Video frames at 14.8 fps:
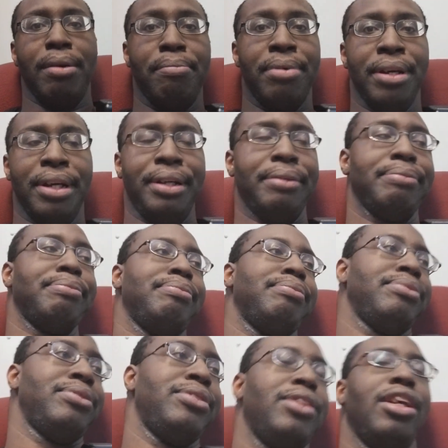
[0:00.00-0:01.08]
But
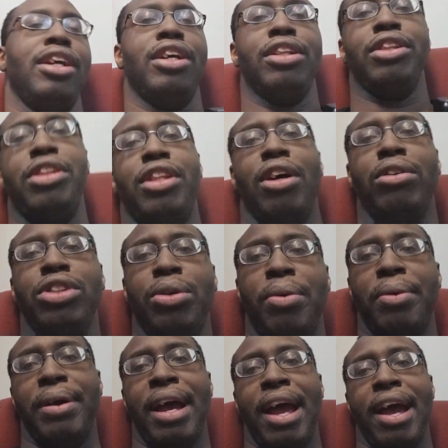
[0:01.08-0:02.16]
those are
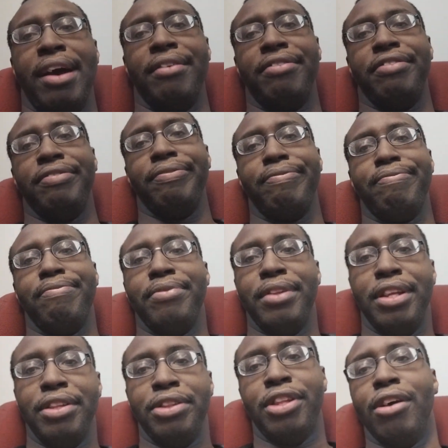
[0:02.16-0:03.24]
what we have.
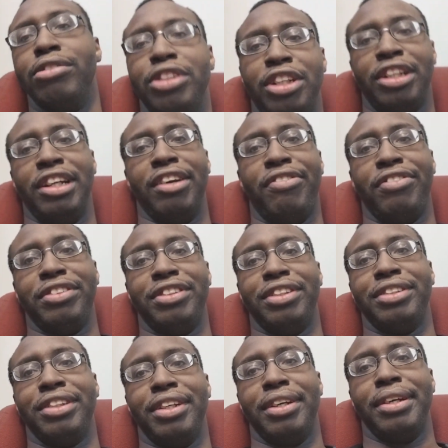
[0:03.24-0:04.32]
Those are the differences.